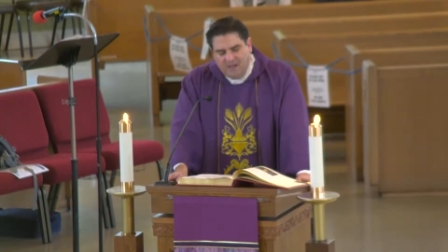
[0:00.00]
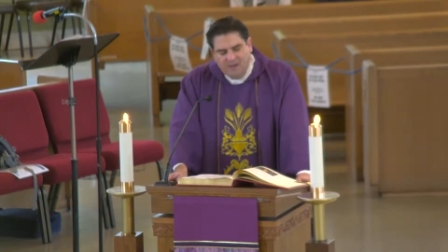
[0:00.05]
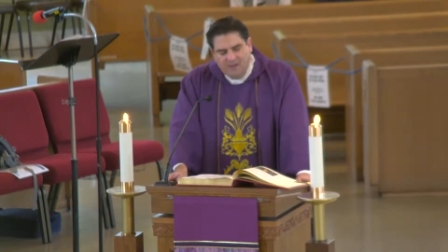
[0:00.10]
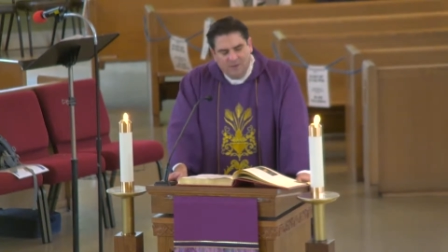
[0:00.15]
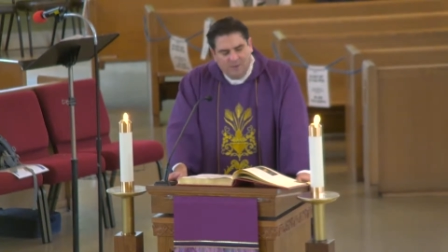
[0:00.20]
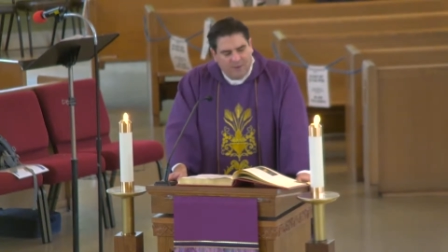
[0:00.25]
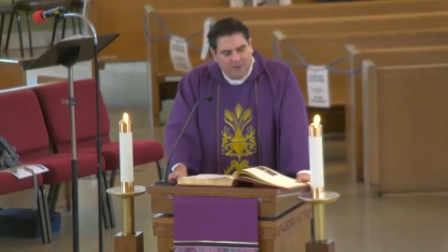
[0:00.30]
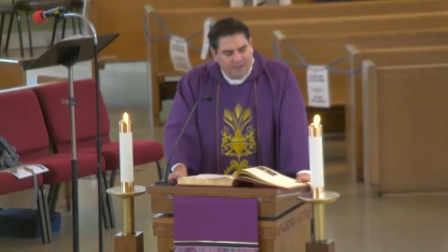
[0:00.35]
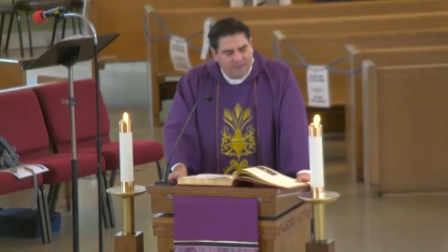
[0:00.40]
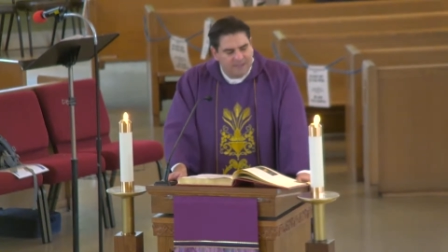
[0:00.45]

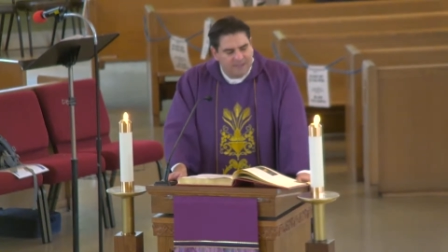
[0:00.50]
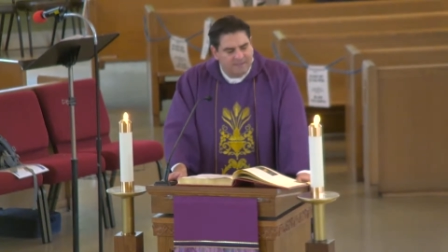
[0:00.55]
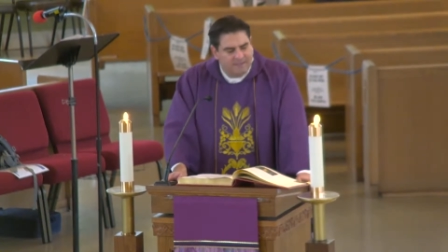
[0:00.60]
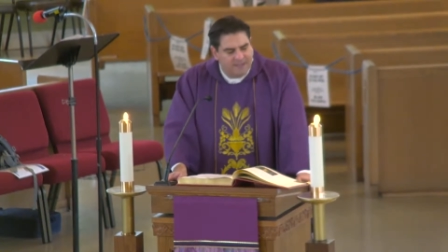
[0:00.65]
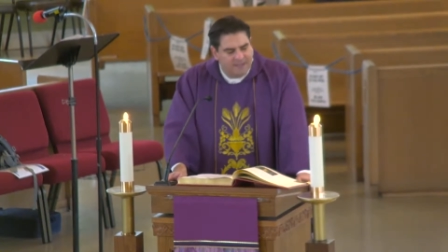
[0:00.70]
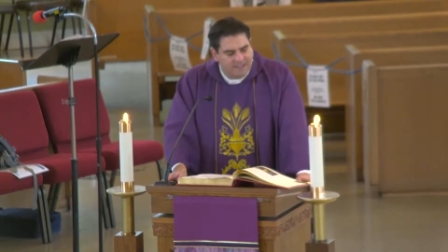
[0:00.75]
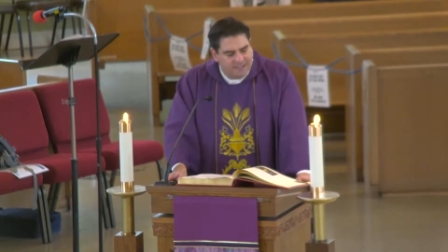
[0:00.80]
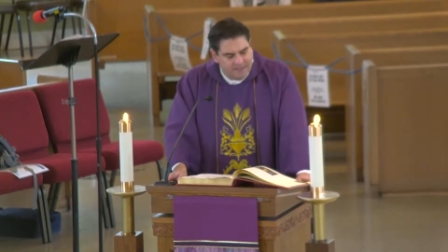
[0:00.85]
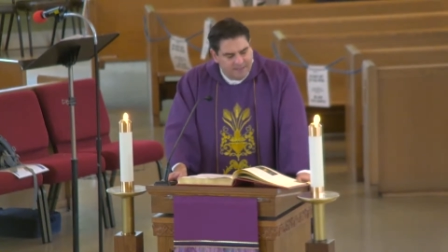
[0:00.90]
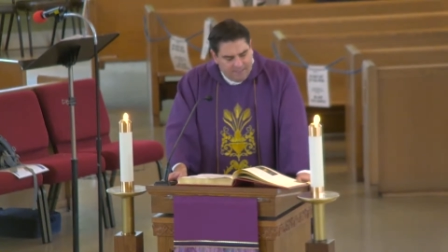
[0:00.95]
The rest of
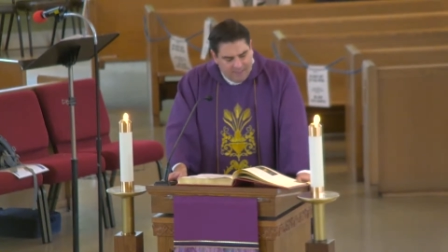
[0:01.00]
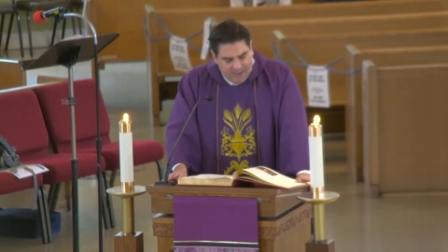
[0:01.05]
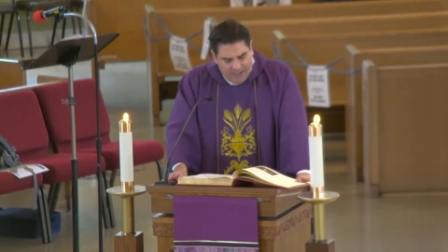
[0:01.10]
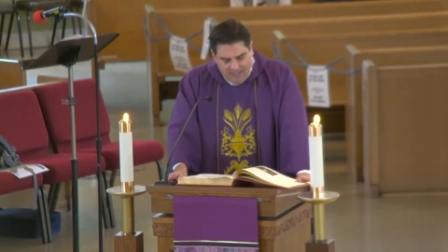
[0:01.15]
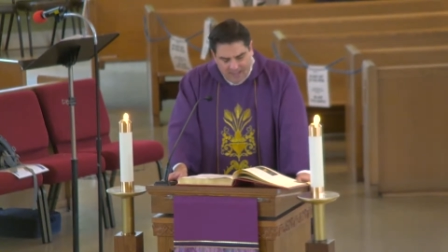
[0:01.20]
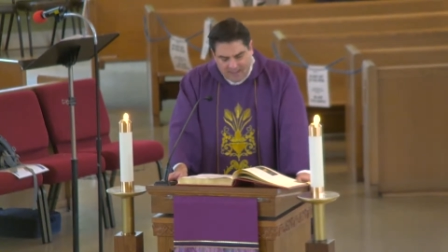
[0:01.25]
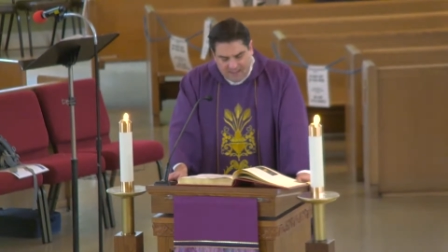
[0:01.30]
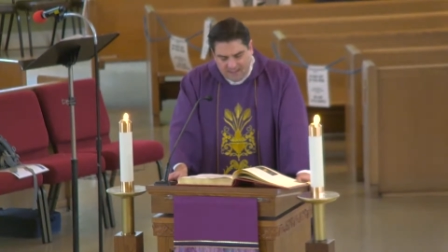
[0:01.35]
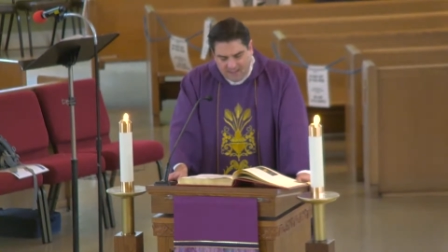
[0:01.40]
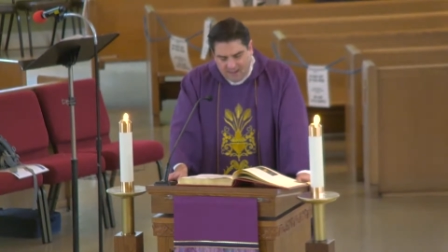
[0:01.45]
us
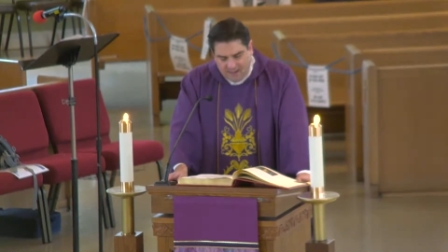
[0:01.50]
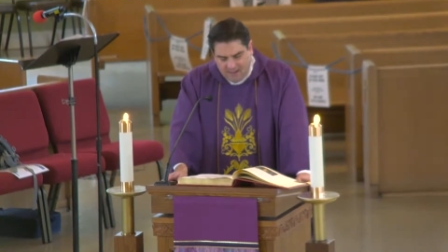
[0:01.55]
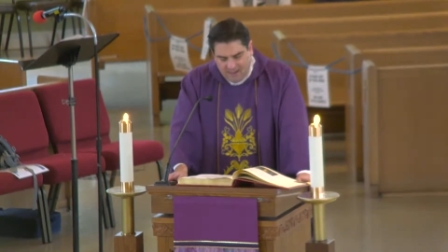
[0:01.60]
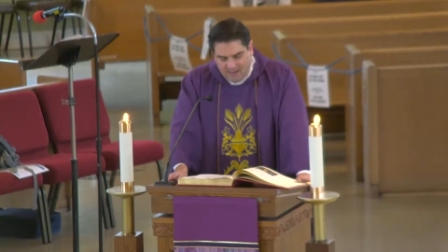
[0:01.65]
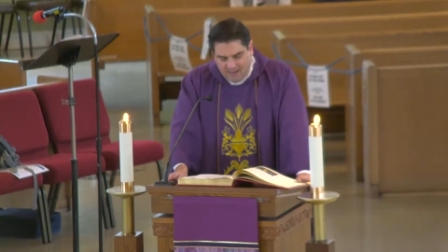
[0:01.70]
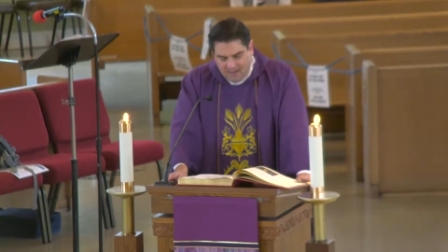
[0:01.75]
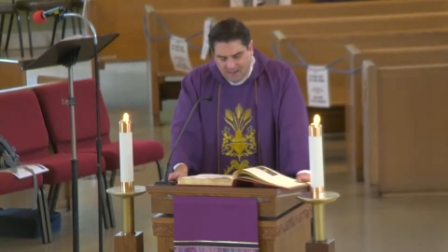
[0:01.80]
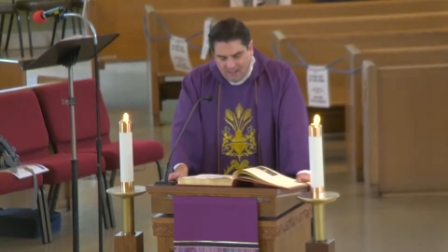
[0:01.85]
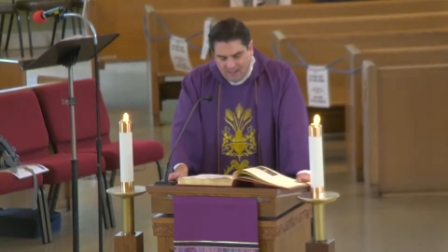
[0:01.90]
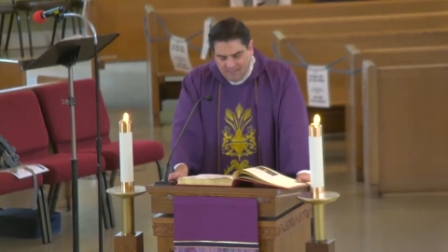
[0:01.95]
depend
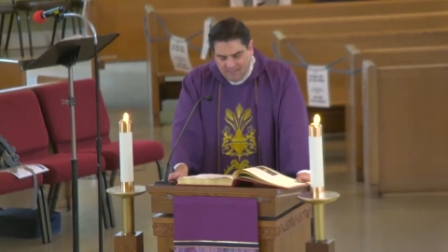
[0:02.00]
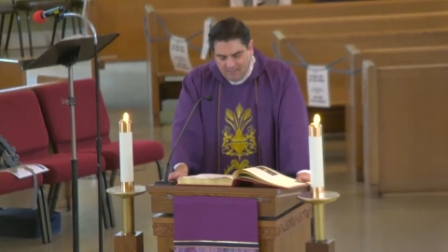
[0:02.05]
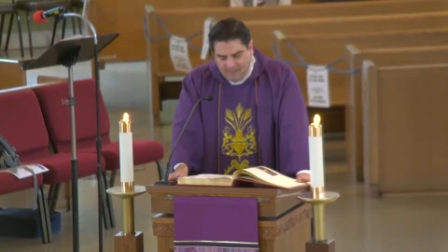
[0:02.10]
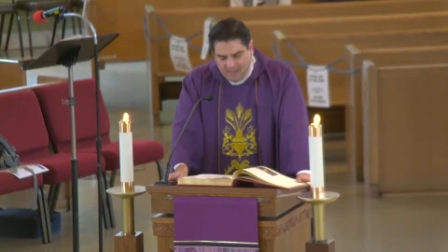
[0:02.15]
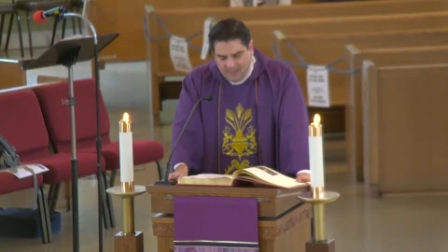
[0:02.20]
on Him.